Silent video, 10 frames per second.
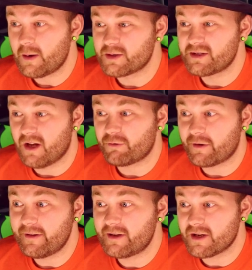Oh, salt
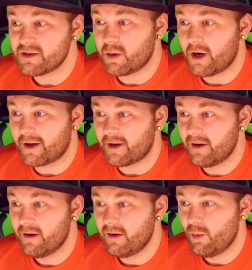really does work.
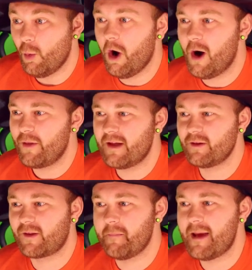Whoa, that
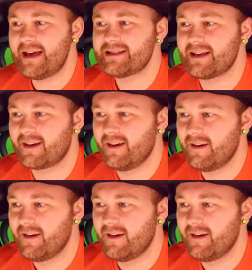looked amazing.